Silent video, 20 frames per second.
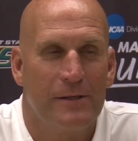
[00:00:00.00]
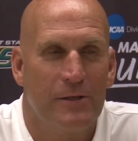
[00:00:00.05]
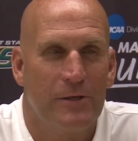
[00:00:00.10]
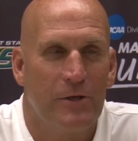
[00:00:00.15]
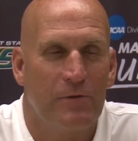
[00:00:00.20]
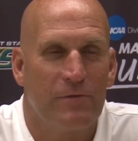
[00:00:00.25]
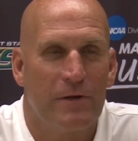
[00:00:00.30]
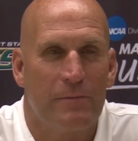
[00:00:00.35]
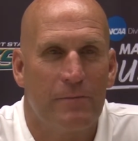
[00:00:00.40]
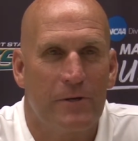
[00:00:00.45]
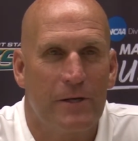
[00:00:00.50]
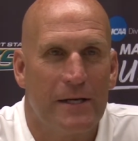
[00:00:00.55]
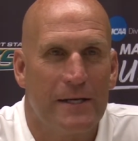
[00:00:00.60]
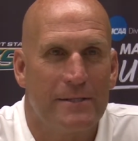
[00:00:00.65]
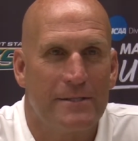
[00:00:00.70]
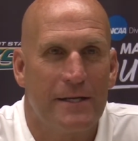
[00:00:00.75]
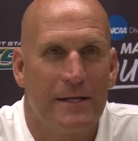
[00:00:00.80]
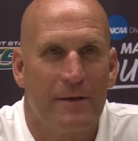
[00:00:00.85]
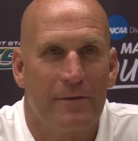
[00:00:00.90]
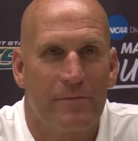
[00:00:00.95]
November
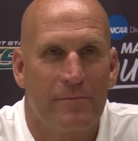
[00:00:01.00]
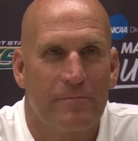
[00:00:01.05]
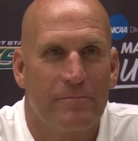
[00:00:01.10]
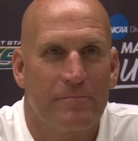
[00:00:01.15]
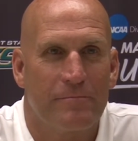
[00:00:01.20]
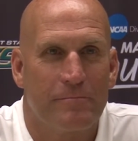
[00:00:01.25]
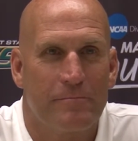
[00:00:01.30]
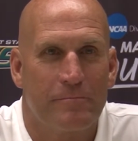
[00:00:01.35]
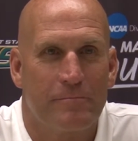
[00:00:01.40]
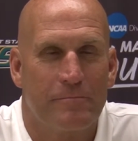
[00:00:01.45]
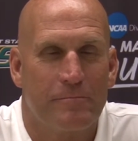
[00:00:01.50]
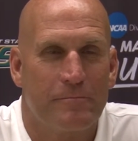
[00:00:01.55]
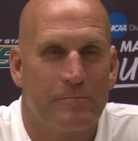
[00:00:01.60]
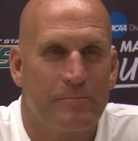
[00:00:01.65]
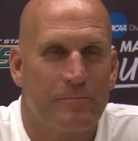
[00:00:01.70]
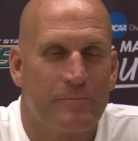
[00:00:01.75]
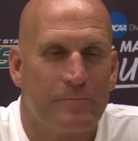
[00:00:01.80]
18th.